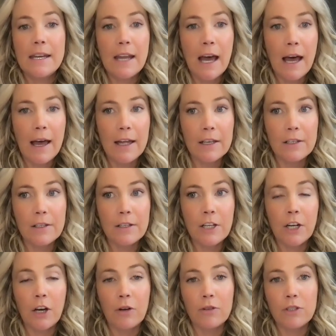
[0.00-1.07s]

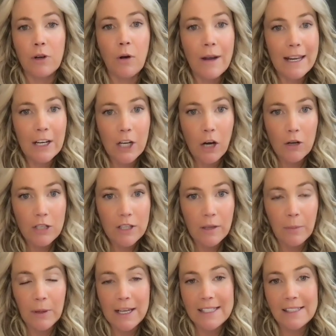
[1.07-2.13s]
don't get to go to
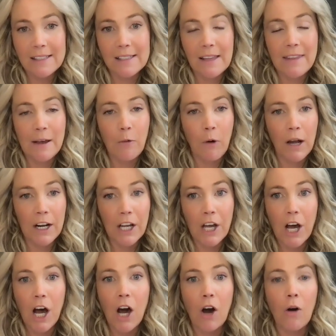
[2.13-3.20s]
the places that they want to
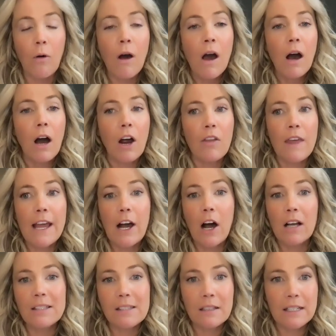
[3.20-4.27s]
go? Are they
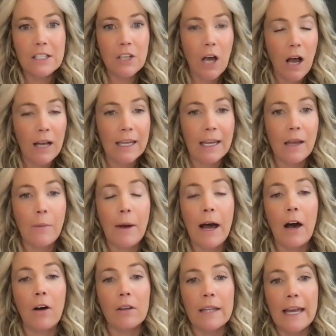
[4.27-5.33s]
constantly talking
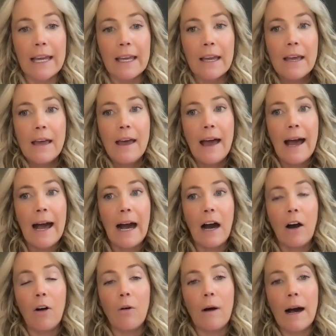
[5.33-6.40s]
about like
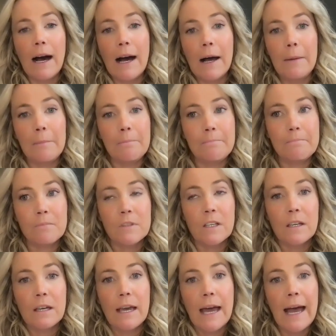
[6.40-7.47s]
how
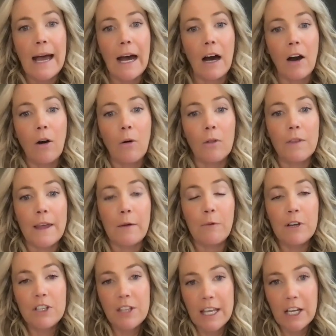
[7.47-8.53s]
how they
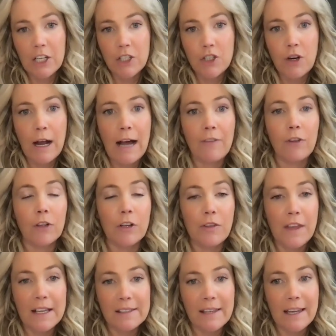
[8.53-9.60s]
wish they could travel or
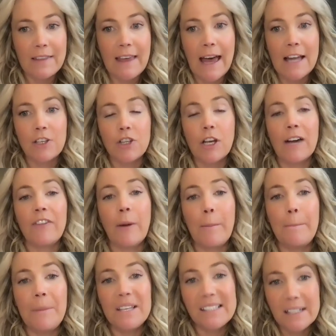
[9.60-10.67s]
things like that? Do you have a
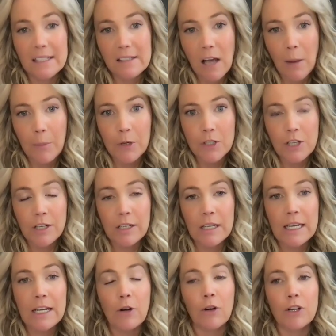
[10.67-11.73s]
business
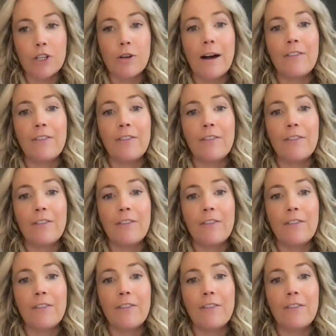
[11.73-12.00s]
opportunity or do you